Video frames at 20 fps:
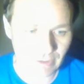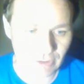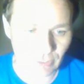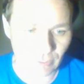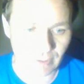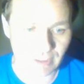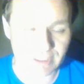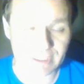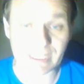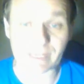
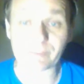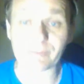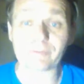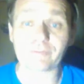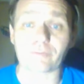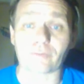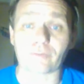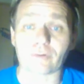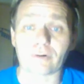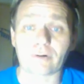So except
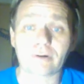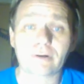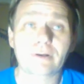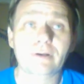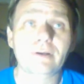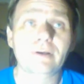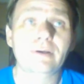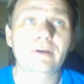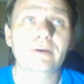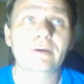for
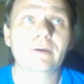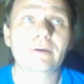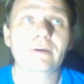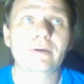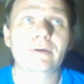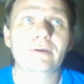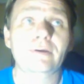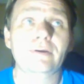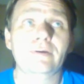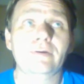
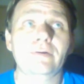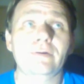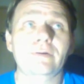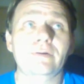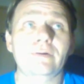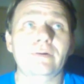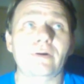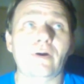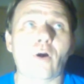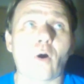
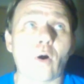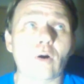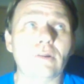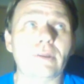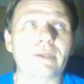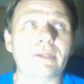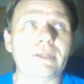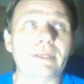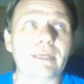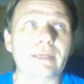a
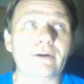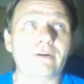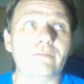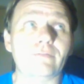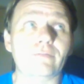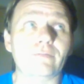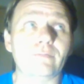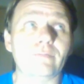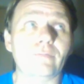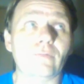holiday of